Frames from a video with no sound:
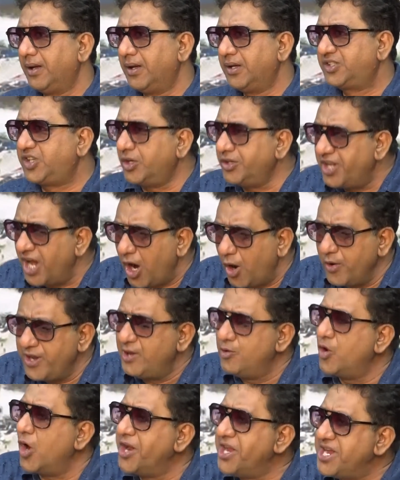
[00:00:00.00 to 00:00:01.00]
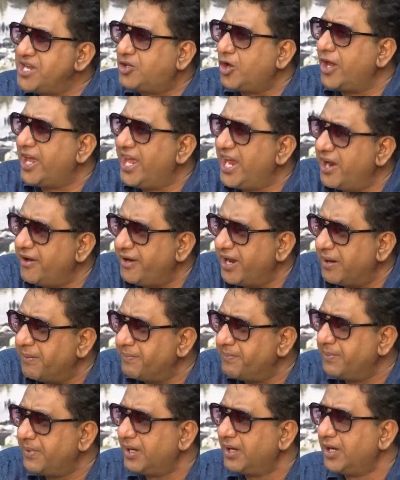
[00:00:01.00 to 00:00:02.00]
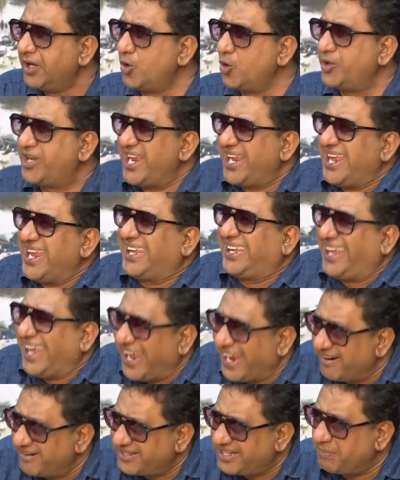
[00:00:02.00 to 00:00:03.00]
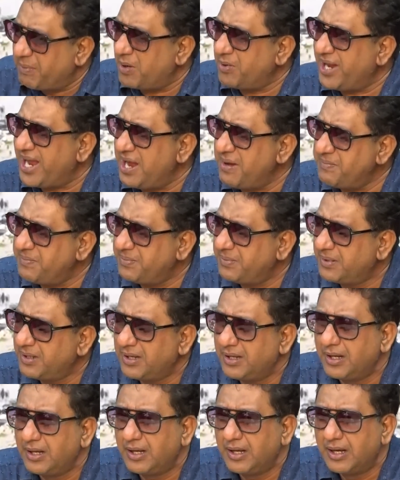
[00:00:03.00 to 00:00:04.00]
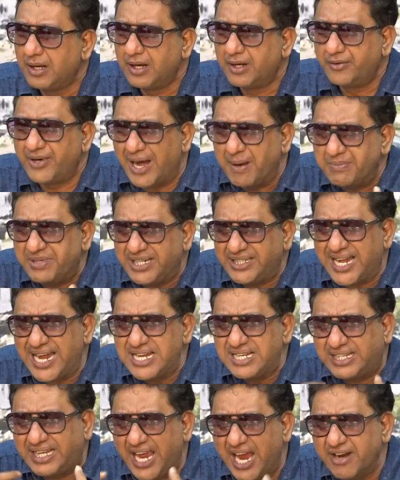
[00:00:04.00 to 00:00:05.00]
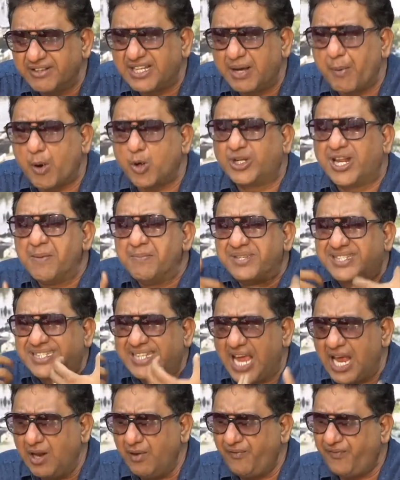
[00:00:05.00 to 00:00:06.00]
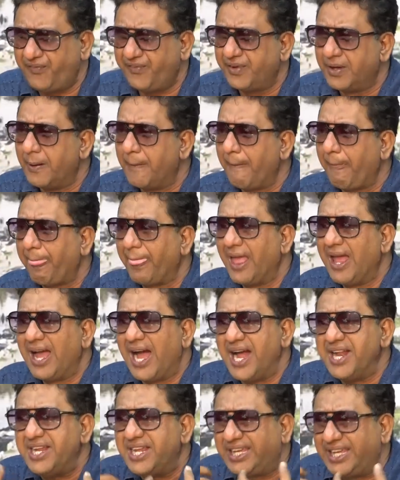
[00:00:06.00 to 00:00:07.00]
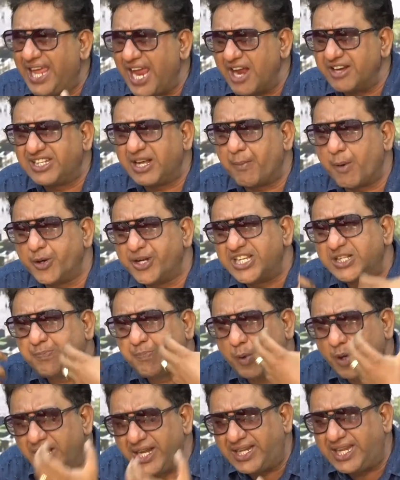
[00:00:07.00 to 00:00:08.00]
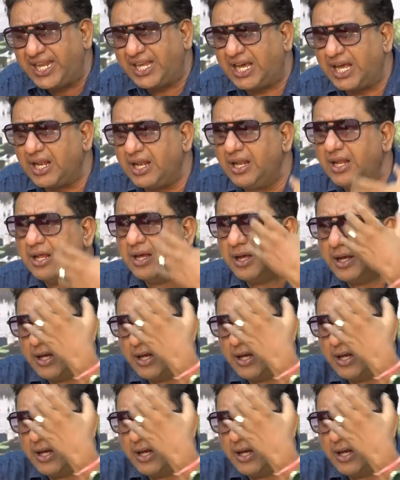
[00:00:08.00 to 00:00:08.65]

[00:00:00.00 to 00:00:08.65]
So now he's running to hear them. You think he cares about them? Ramjetan cares about himself, and he cares about this political.